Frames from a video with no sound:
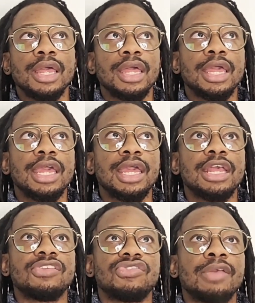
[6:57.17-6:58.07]

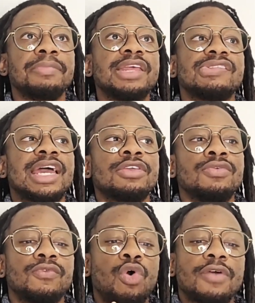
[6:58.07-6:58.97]
it means that
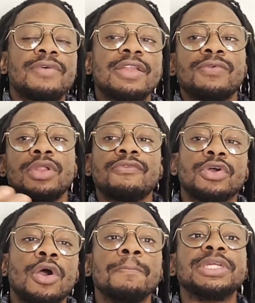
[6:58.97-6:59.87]
you've qualified for another
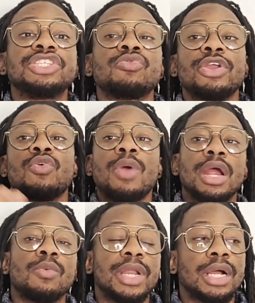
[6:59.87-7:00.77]
competition where you can
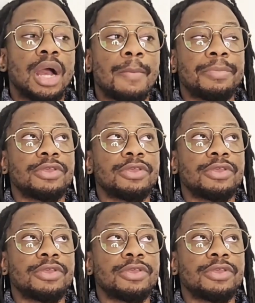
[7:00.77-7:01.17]
win a cup, you